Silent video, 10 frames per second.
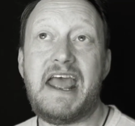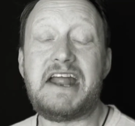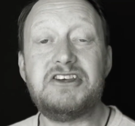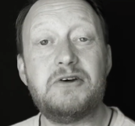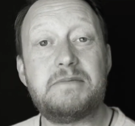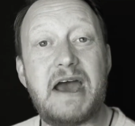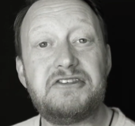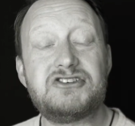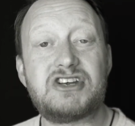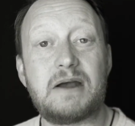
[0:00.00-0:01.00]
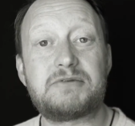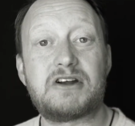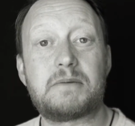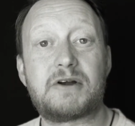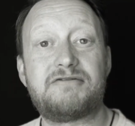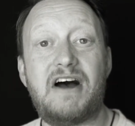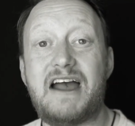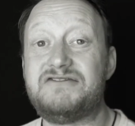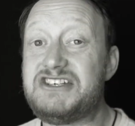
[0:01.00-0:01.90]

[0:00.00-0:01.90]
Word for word: And you know, in Matthew chapter number five,